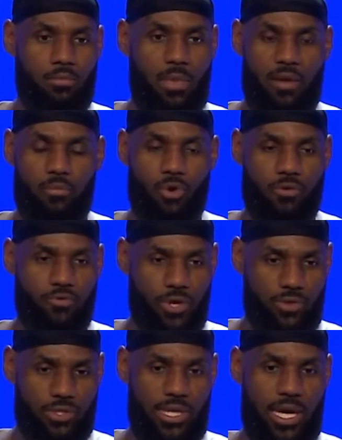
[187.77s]
at more
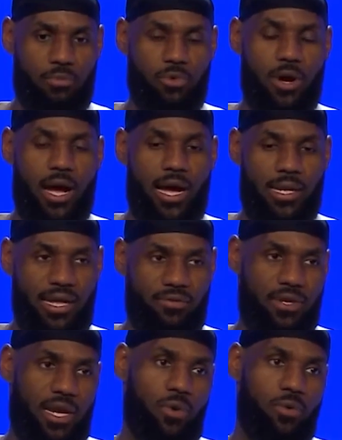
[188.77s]
frequency, at more high
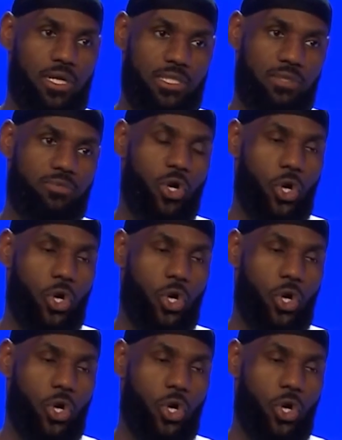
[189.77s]
level than I was